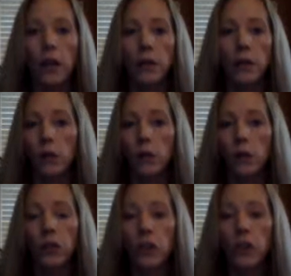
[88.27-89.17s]
base their
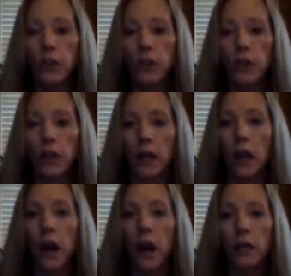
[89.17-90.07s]
moral
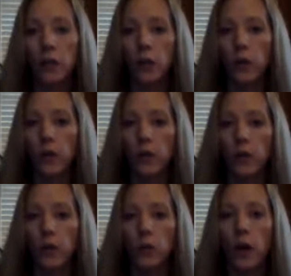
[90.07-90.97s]
judgments on
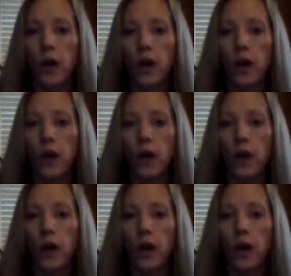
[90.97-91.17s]
consequences,